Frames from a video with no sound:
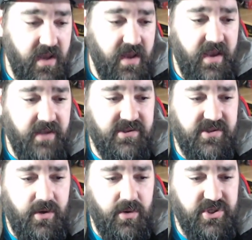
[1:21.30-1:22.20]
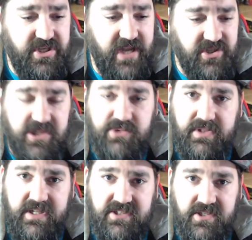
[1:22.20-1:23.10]
And so she had just
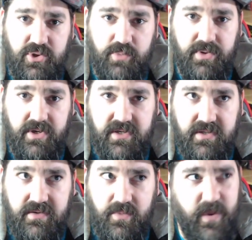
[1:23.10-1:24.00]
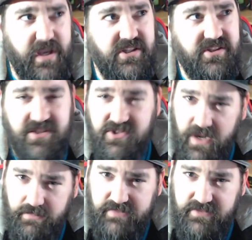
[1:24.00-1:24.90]
released a new book, Wicked Sister, I
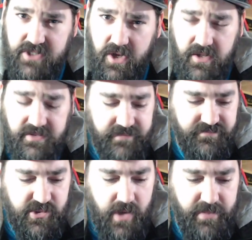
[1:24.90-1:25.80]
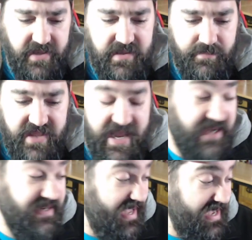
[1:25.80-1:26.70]
believe it's called. So I picked up
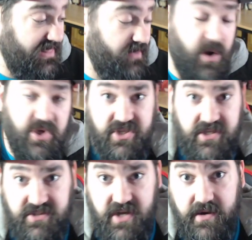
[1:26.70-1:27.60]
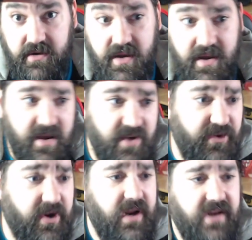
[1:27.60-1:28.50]
that and The Marsh King's Daughter.
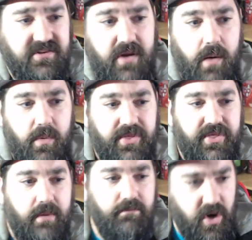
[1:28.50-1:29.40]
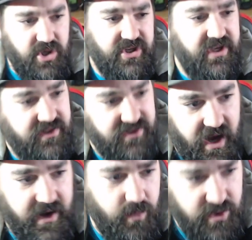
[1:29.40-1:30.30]
Figured I'd start with Marsh King's
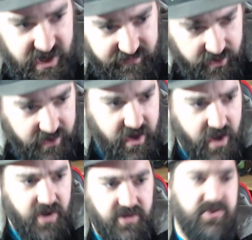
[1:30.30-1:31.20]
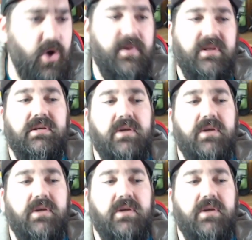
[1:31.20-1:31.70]
Daughter, which I've heard so many